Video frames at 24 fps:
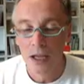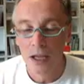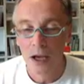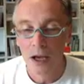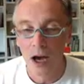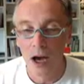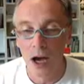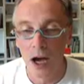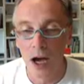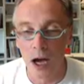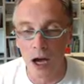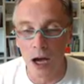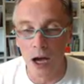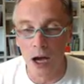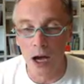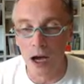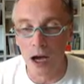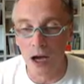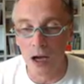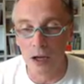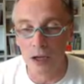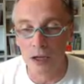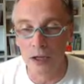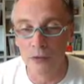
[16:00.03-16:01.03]

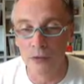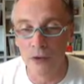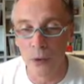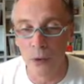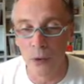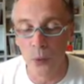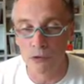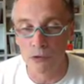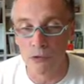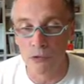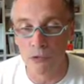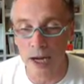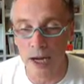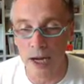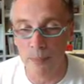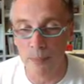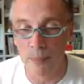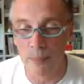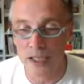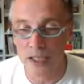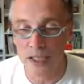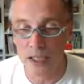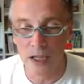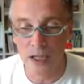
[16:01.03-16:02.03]
If I want to write a
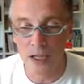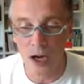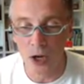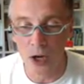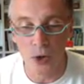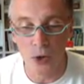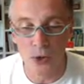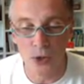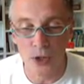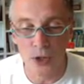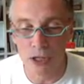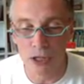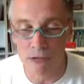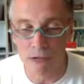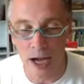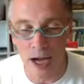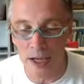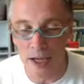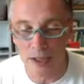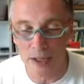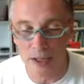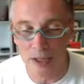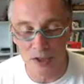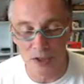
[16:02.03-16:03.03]
piece of code, there
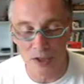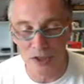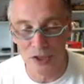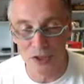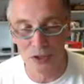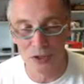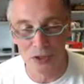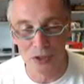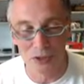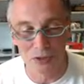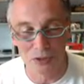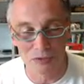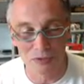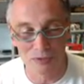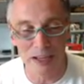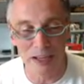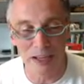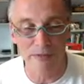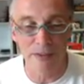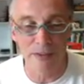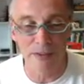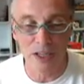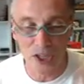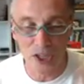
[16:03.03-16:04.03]
aren't lots of
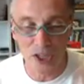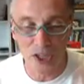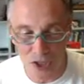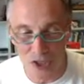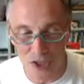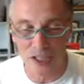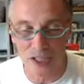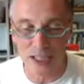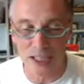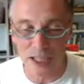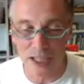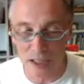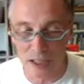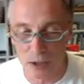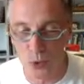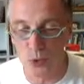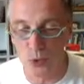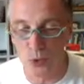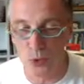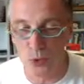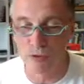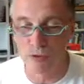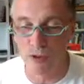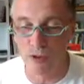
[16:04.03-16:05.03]
definitions and
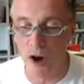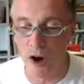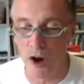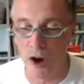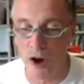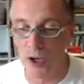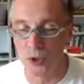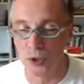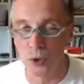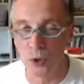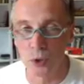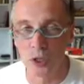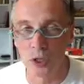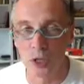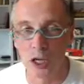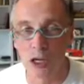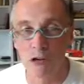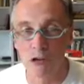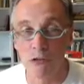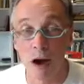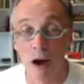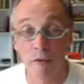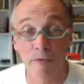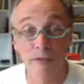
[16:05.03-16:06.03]
include files and all the
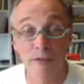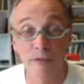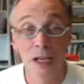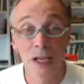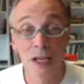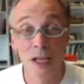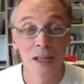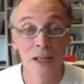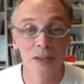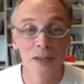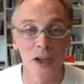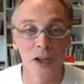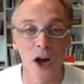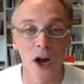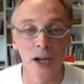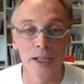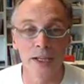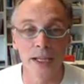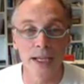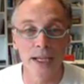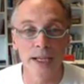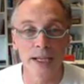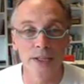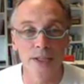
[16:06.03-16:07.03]
cruft that I
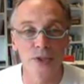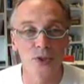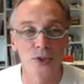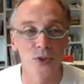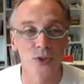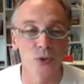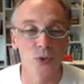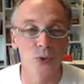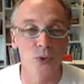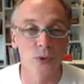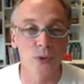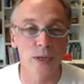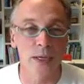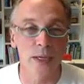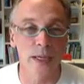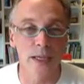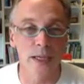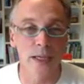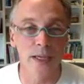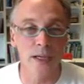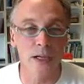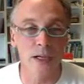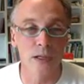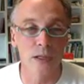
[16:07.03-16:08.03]
need to
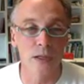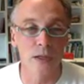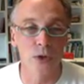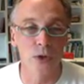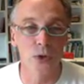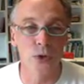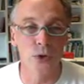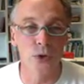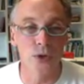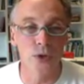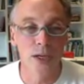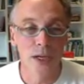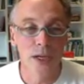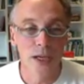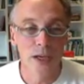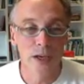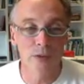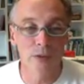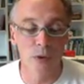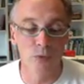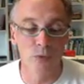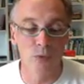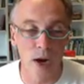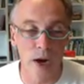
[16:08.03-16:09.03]
include if
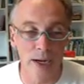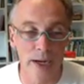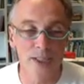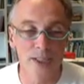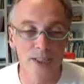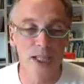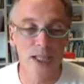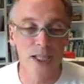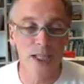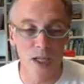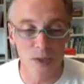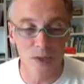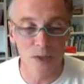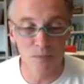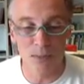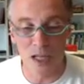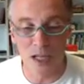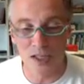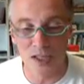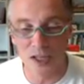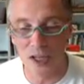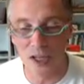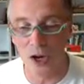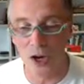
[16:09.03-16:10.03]
I'm writing C++
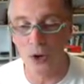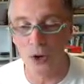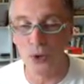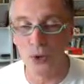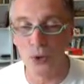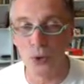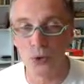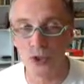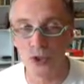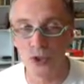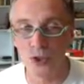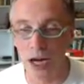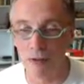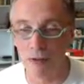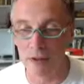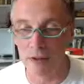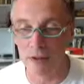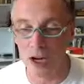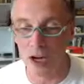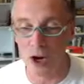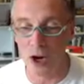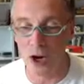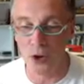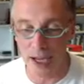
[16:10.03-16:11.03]
code or Java
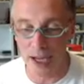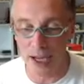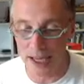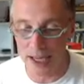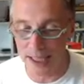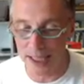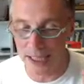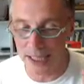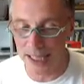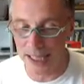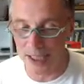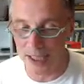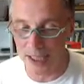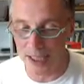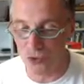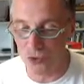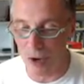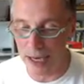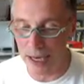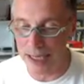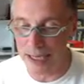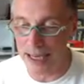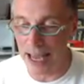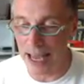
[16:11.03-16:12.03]
code. I can just get
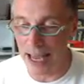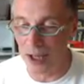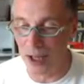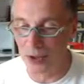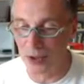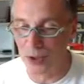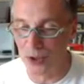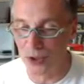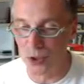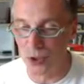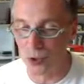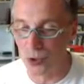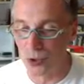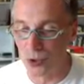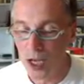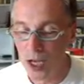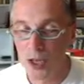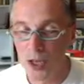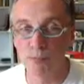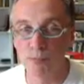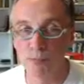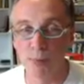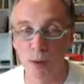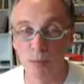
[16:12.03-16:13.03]
straight down to
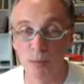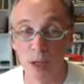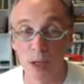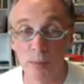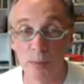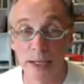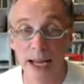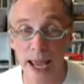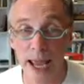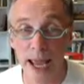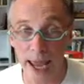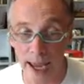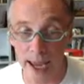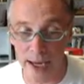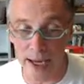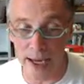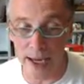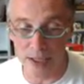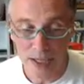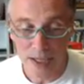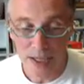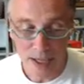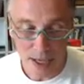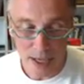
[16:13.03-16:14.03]
the problem at
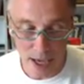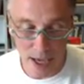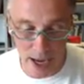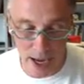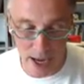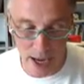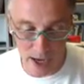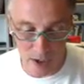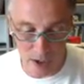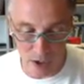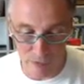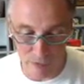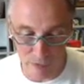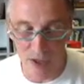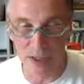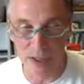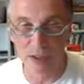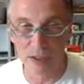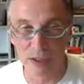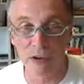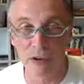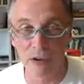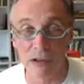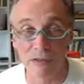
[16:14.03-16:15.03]
hand, and I find
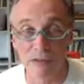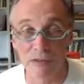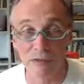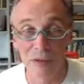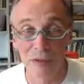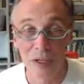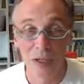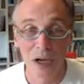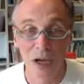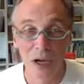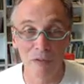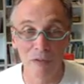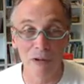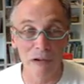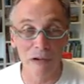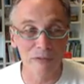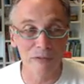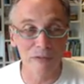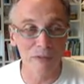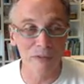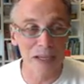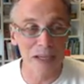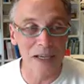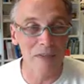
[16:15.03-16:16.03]
it a very
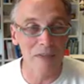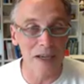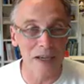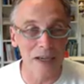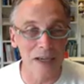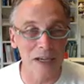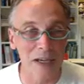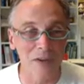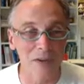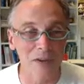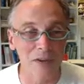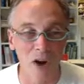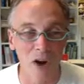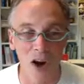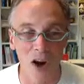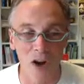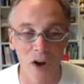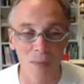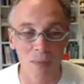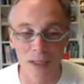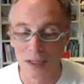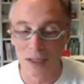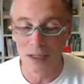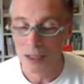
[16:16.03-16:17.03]
forgiving
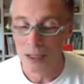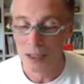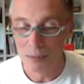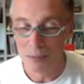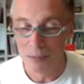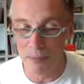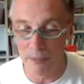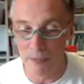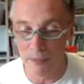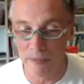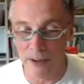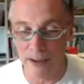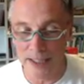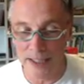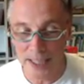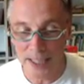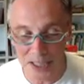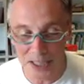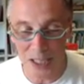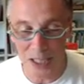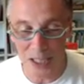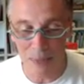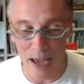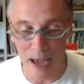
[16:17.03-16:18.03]
environment,
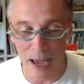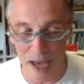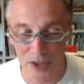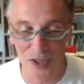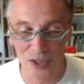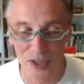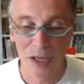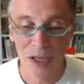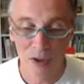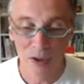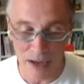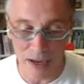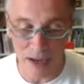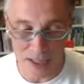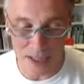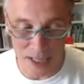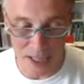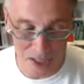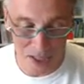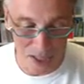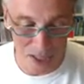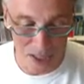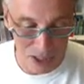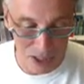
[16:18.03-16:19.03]
fantastic maths,
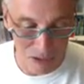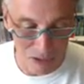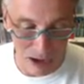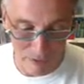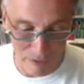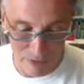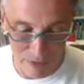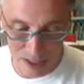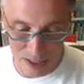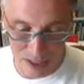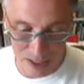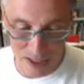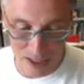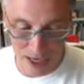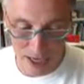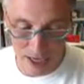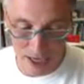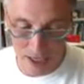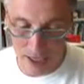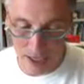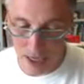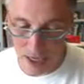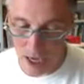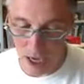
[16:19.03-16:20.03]
fantastic graphics,
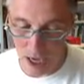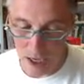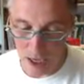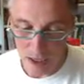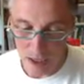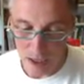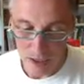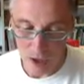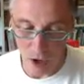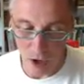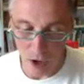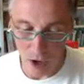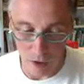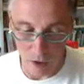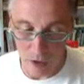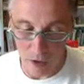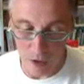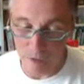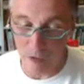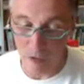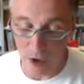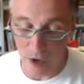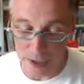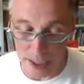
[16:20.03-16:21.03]
and I
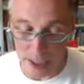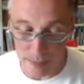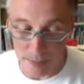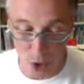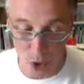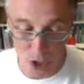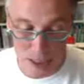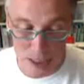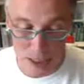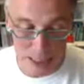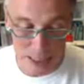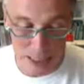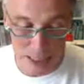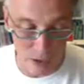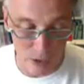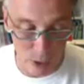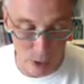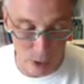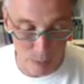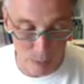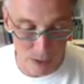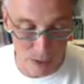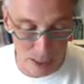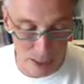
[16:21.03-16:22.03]
find it personally a very
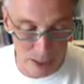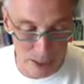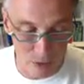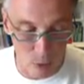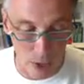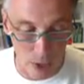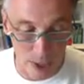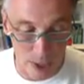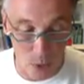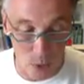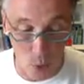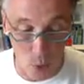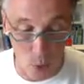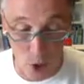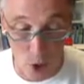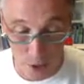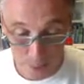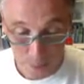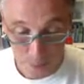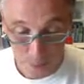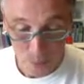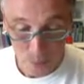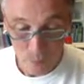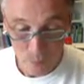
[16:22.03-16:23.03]
productive way to
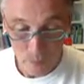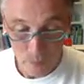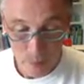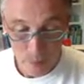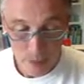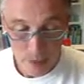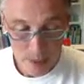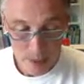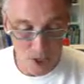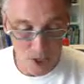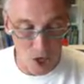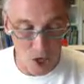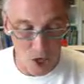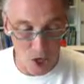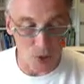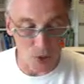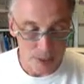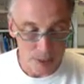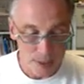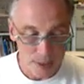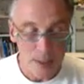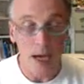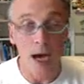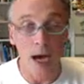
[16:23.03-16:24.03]
work. So
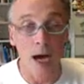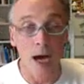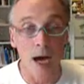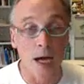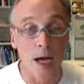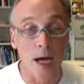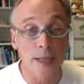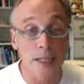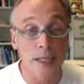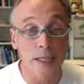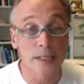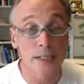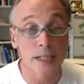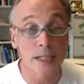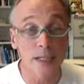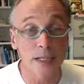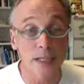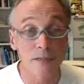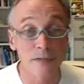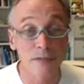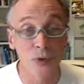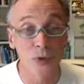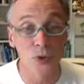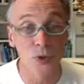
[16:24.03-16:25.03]
that's
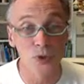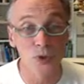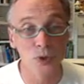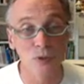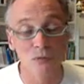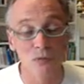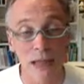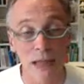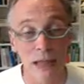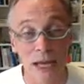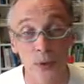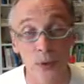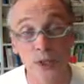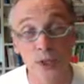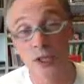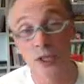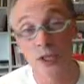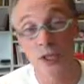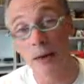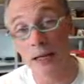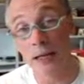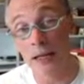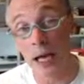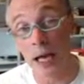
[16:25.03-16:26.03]
it for sort of languages,
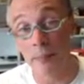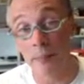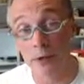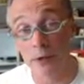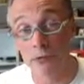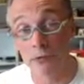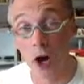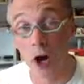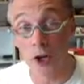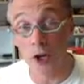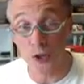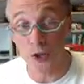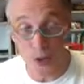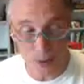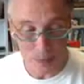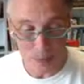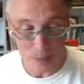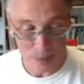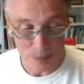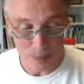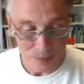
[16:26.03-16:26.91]
MATLAB and ROS.